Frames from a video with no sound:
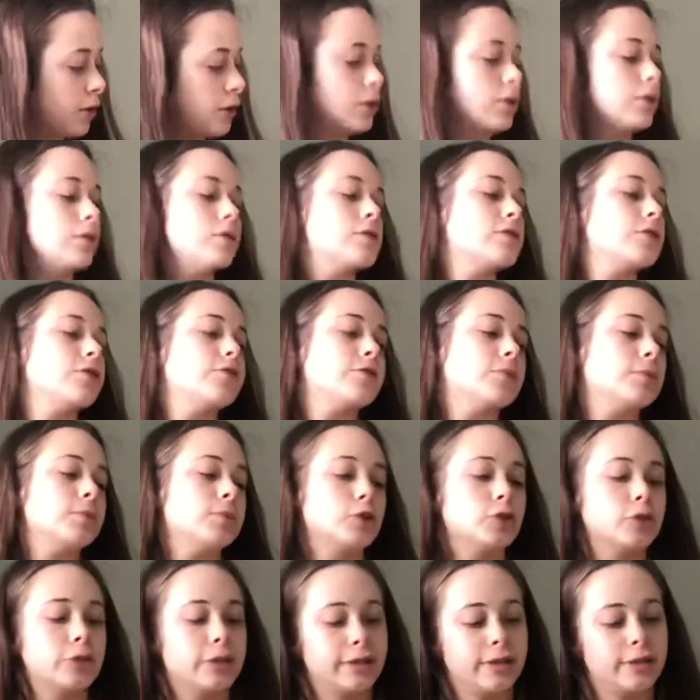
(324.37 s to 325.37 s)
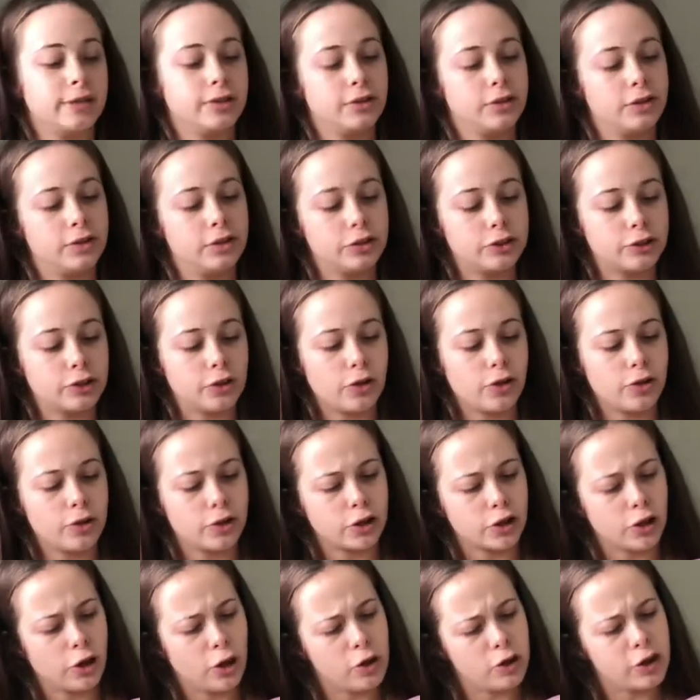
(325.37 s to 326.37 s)
Also from Lush, it's got the
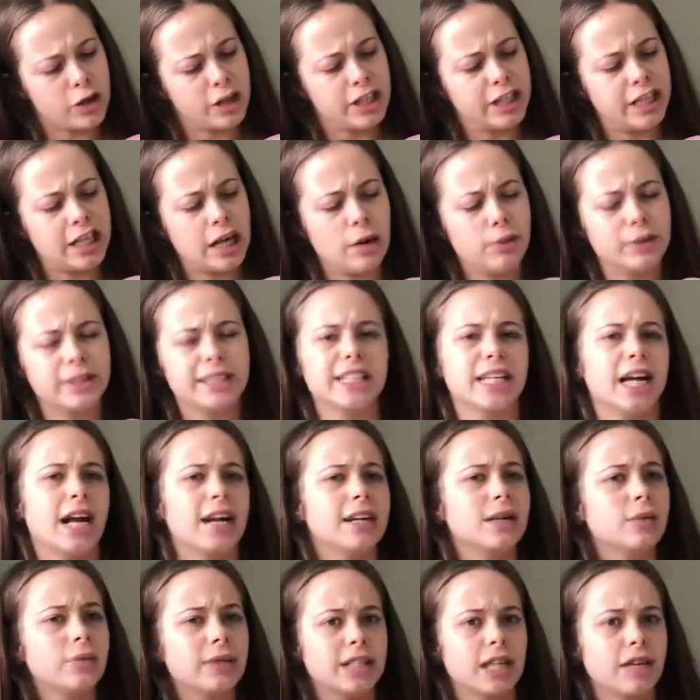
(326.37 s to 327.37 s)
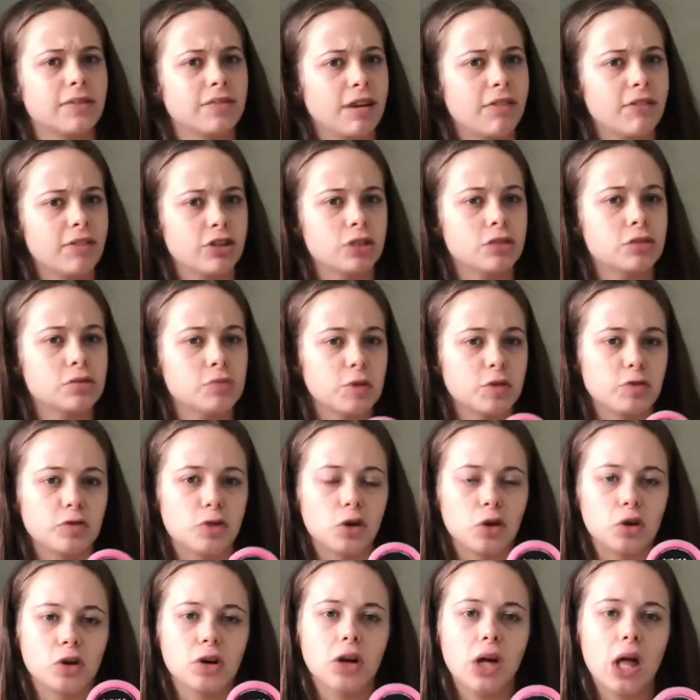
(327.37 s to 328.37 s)
Conga Shower Jelly, which I've never used
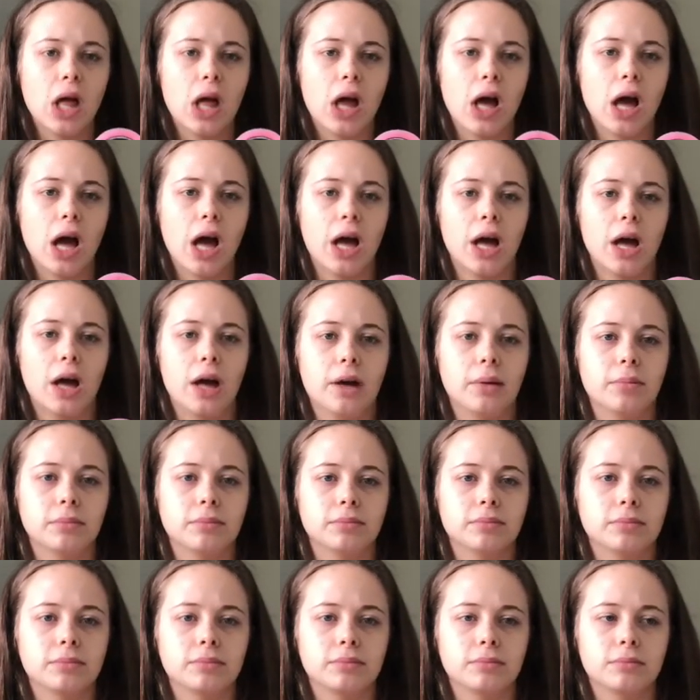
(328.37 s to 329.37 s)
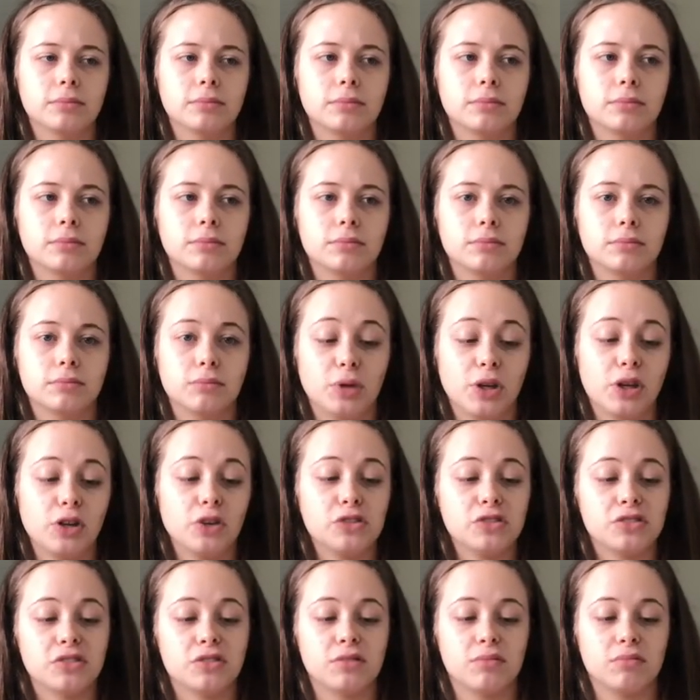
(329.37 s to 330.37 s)
before. But it
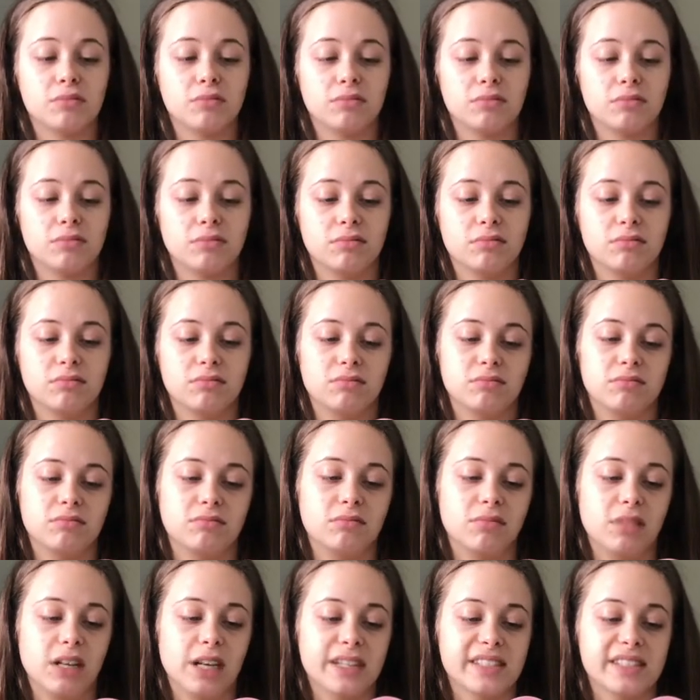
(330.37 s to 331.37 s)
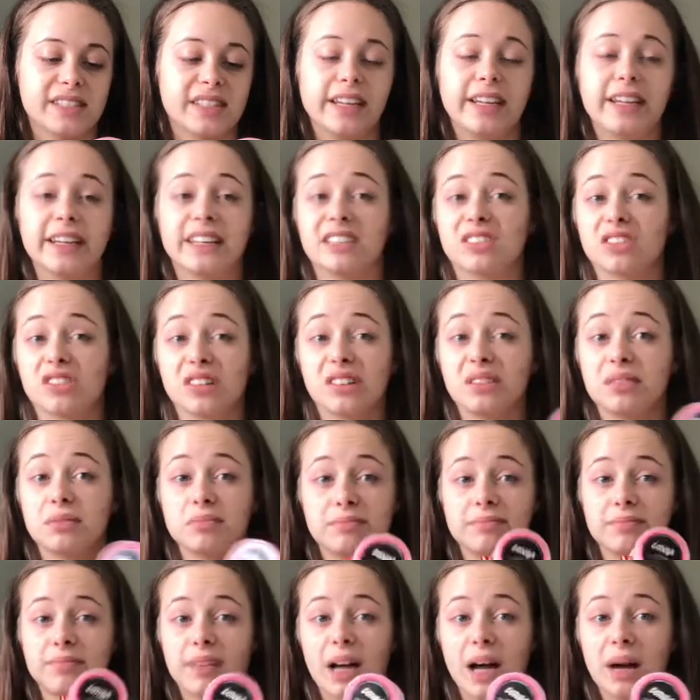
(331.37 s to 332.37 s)
looks exciting, so
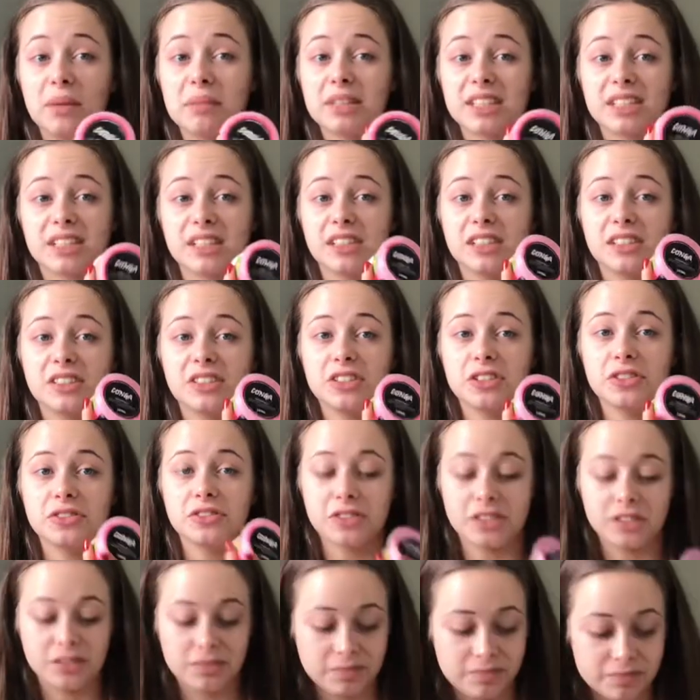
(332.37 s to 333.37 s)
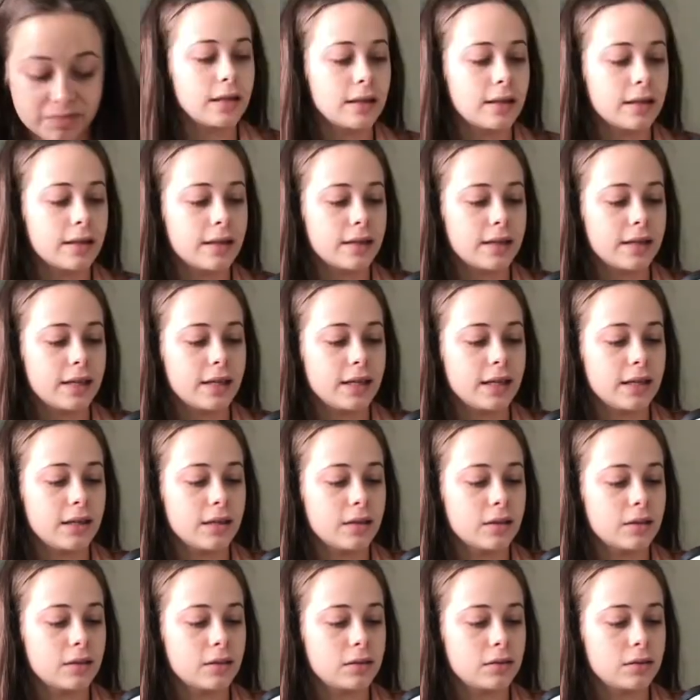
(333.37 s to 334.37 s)
I'm excited to use it. The
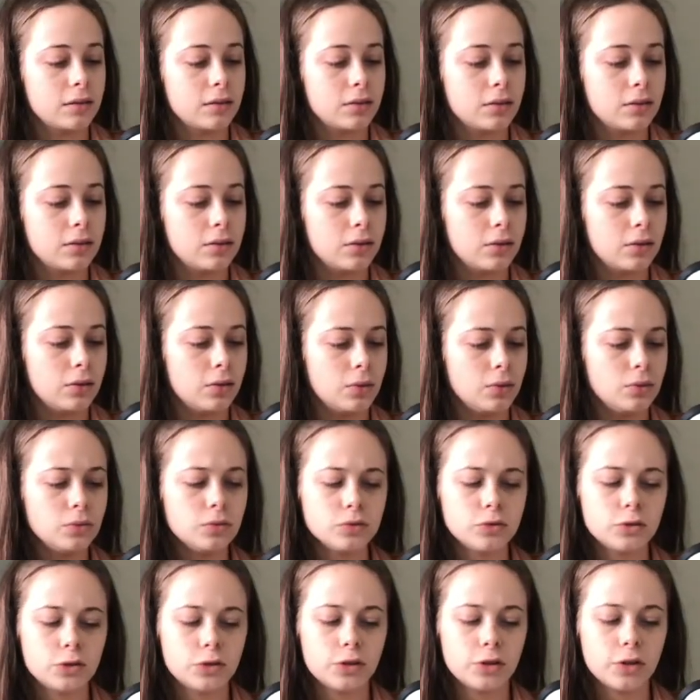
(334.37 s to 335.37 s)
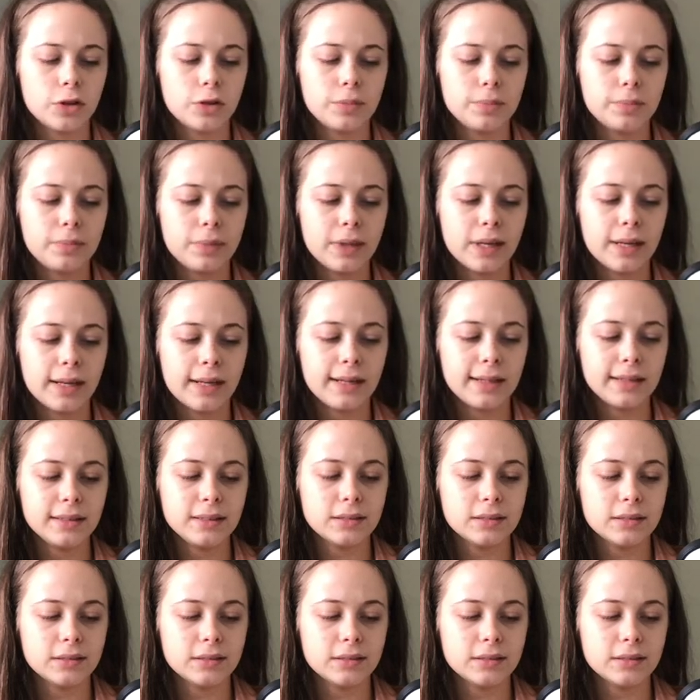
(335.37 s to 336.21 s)
Ultra Plant?